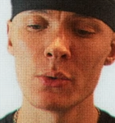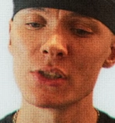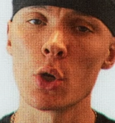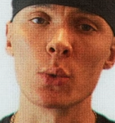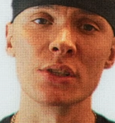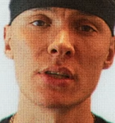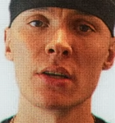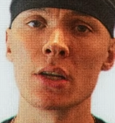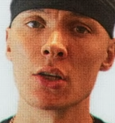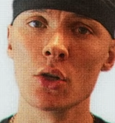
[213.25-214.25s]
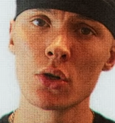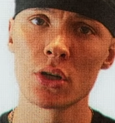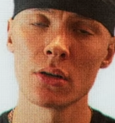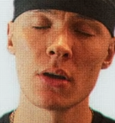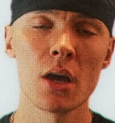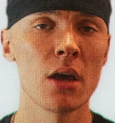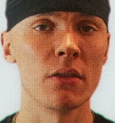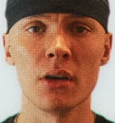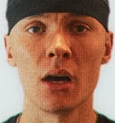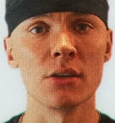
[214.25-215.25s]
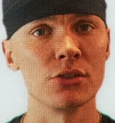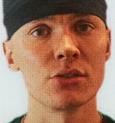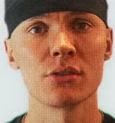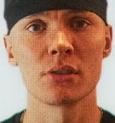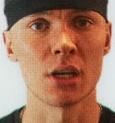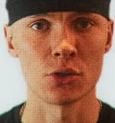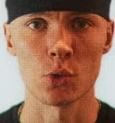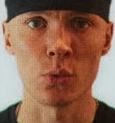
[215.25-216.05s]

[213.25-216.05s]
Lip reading: is no intended look. There are just casual